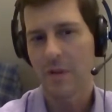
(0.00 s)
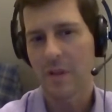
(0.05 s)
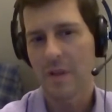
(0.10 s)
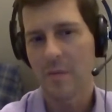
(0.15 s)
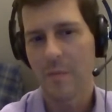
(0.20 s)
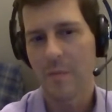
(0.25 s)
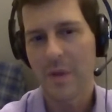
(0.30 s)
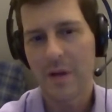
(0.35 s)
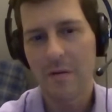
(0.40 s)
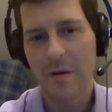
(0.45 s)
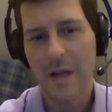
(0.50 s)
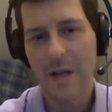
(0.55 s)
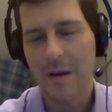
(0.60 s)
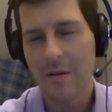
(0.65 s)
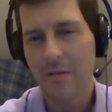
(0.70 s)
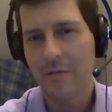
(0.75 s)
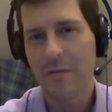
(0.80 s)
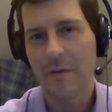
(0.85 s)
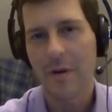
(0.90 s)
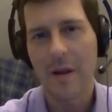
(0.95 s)
They've been
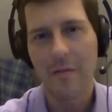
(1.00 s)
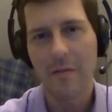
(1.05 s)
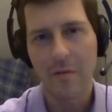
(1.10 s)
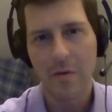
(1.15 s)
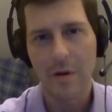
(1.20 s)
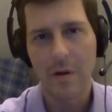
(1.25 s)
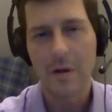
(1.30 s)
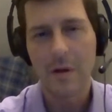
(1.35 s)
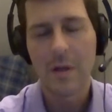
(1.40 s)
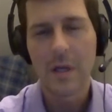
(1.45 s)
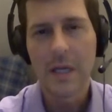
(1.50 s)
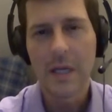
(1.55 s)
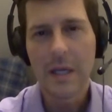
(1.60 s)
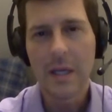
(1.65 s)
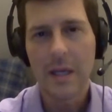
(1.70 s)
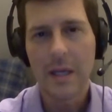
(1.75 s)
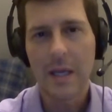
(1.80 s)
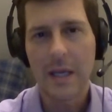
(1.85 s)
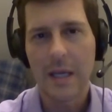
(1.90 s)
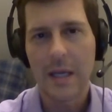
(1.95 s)
around forever,
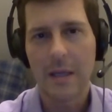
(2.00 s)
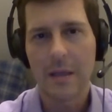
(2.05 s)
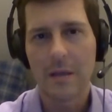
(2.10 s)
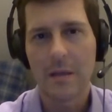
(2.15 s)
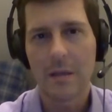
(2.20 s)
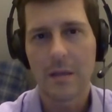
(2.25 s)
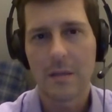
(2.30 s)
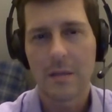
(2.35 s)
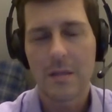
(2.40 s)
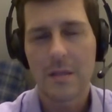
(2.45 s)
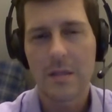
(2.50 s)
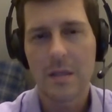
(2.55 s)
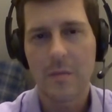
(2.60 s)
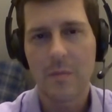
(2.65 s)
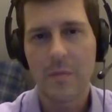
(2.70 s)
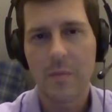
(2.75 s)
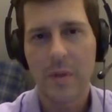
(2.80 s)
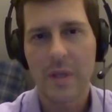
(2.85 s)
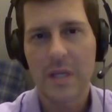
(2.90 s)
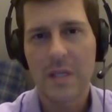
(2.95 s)
and some
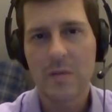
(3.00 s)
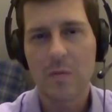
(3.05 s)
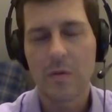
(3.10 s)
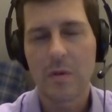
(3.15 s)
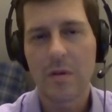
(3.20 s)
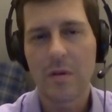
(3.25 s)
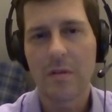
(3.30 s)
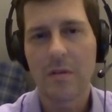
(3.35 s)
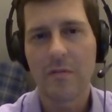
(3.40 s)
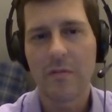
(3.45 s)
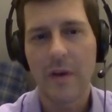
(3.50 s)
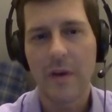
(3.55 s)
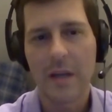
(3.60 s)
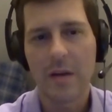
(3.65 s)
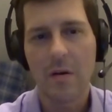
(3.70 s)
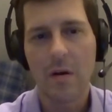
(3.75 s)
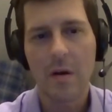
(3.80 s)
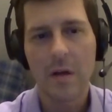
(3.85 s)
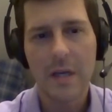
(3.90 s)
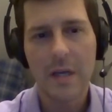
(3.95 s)
place where you can find
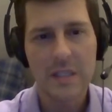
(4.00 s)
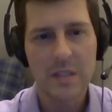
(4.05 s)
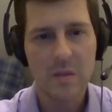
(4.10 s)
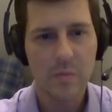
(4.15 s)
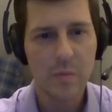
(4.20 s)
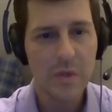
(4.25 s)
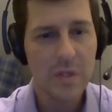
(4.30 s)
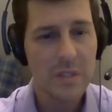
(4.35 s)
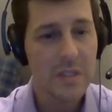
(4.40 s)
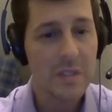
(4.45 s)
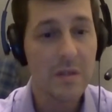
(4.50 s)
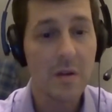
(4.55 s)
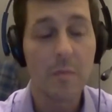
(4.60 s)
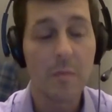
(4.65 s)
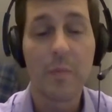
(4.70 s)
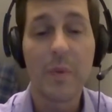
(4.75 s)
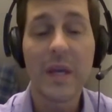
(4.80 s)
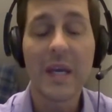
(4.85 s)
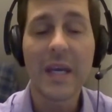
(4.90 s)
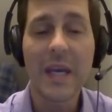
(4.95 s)
all kinds of books, and they're
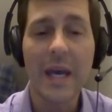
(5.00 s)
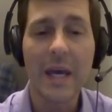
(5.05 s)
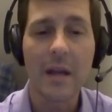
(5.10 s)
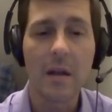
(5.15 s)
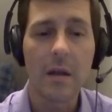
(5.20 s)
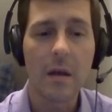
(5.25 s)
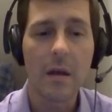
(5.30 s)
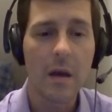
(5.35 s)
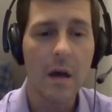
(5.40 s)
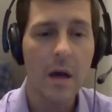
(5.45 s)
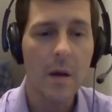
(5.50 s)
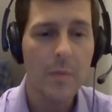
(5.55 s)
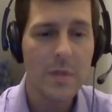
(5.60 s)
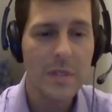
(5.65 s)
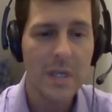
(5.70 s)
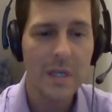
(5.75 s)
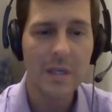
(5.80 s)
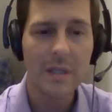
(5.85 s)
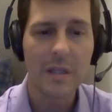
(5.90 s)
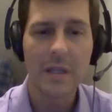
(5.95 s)
big at
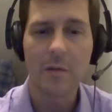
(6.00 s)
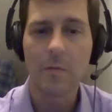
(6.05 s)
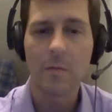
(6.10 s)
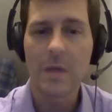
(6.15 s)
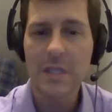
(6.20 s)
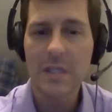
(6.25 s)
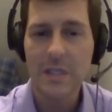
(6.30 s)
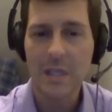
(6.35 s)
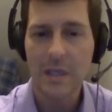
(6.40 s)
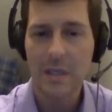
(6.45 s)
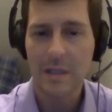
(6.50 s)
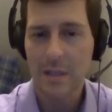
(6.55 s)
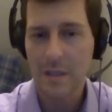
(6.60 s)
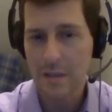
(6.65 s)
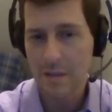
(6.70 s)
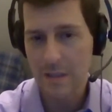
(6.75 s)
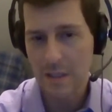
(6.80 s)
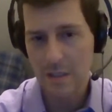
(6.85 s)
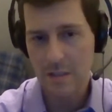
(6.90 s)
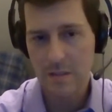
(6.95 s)
upcycling, recycling
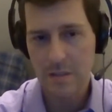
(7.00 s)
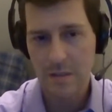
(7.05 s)
things.